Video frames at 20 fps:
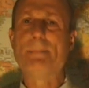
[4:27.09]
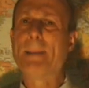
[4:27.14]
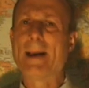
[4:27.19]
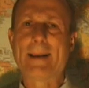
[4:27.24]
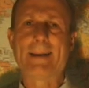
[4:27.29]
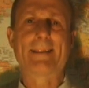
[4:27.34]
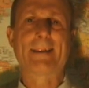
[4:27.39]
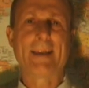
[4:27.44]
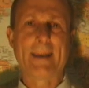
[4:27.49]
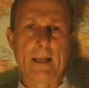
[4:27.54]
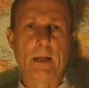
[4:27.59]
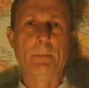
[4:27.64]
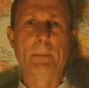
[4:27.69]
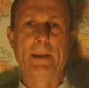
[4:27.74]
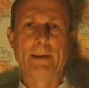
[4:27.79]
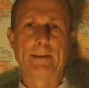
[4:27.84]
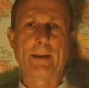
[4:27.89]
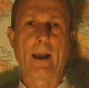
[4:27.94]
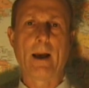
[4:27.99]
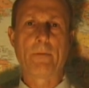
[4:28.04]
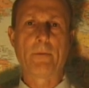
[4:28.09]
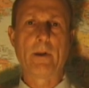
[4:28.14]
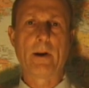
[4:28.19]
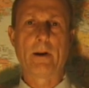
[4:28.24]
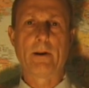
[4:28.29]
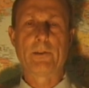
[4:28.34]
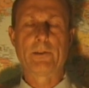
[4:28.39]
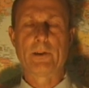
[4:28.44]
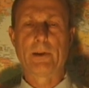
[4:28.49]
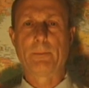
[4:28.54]
makes enemies out there,
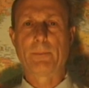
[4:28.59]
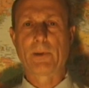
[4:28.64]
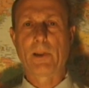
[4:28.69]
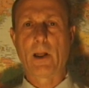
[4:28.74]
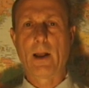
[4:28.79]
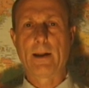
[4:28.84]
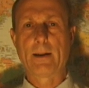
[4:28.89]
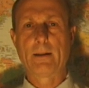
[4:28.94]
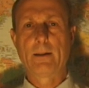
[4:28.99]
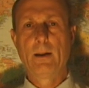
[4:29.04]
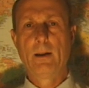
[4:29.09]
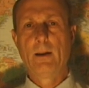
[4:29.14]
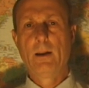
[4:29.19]
it seems like.